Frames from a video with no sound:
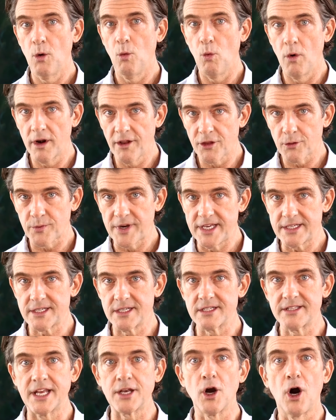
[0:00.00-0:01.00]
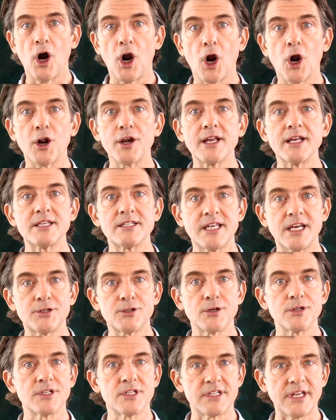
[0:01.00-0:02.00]
One of the reasons that heart
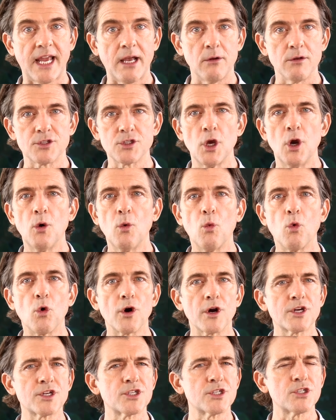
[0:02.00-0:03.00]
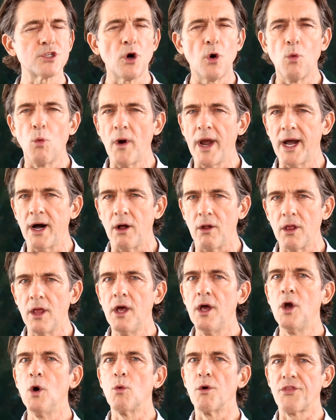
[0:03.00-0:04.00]
centered sales work so well
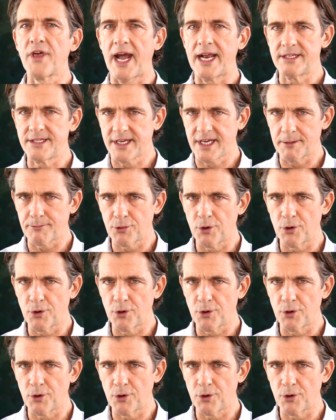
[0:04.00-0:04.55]
with high ticket